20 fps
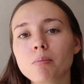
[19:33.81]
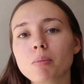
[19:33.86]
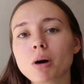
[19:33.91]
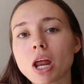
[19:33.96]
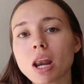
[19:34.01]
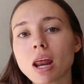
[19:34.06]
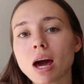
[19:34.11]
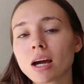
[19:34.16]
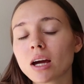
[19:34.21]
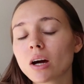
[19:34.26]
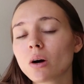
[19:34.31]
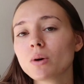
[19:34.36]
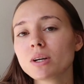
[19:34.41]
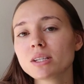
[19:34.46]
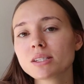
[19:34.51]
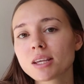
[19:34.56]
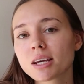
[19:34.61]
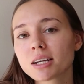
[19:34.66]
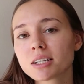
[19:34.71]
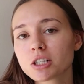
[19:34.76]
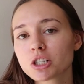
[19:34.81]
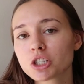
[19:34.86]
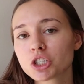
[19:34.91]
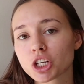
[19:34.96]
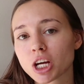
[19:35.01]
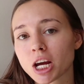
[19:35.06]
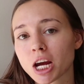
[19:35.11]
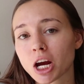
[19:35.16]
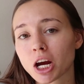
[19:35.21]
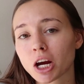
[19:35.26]
but I always like to
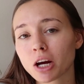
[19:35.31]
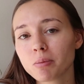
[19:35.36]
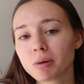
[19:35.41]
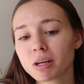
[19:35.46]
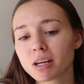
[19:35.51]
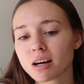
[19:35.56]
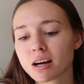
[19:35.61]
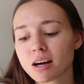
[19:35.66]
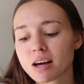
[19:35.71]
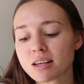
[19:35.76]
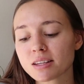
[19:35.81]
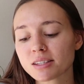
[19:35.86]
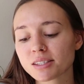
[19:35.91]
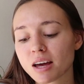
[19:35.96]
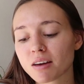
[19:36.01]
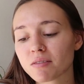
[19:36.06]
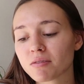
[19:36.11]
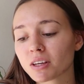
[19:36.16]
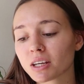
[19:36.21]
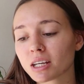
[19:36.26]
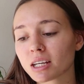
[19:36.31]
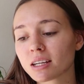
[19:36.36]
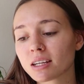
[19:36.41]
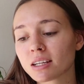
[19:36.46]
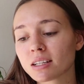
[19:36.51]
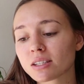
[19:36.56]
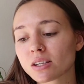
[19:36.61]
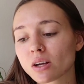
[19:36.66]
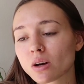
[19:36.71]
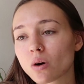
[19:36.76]
share because I feel like
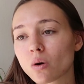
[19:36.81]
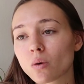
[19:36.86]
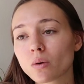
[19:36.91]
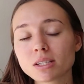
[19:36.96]
it's